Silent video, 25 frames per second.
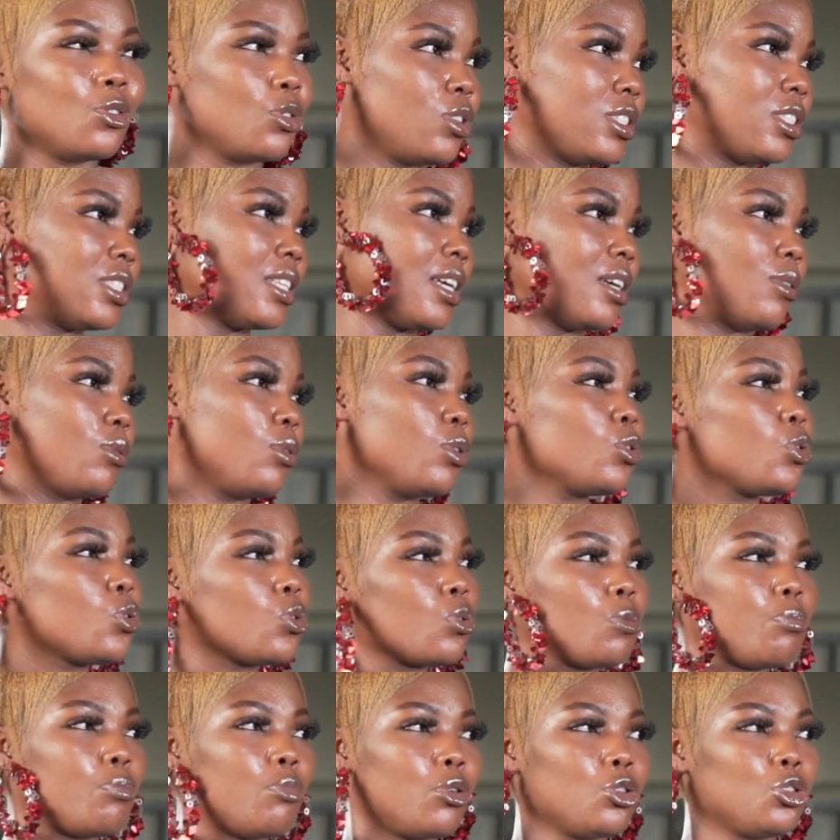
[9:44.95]
understand wants
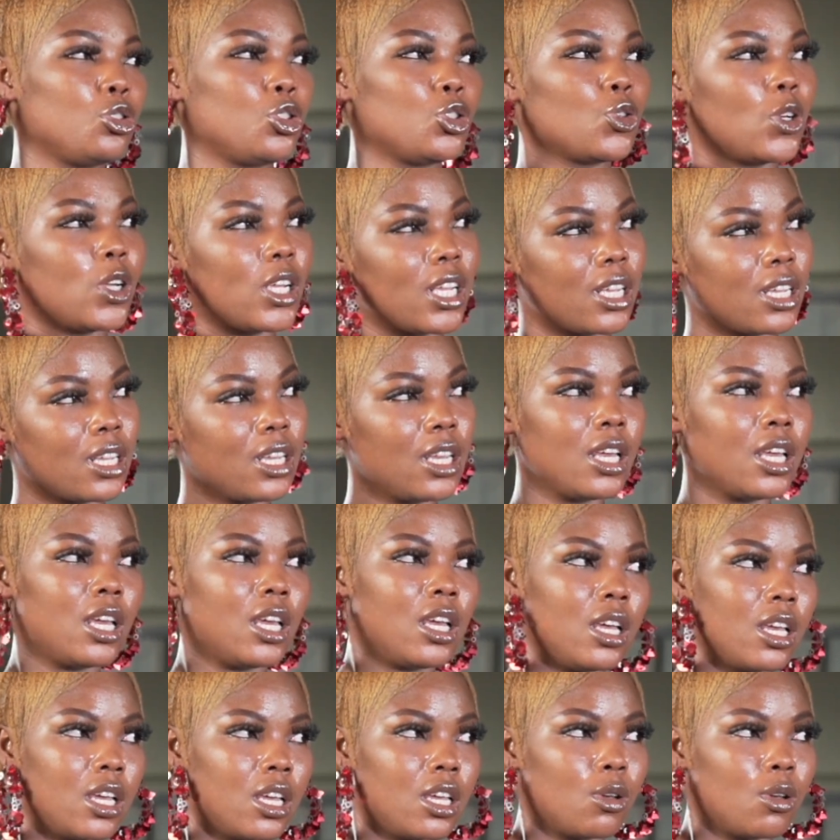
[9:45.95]
to portray mm-hmm.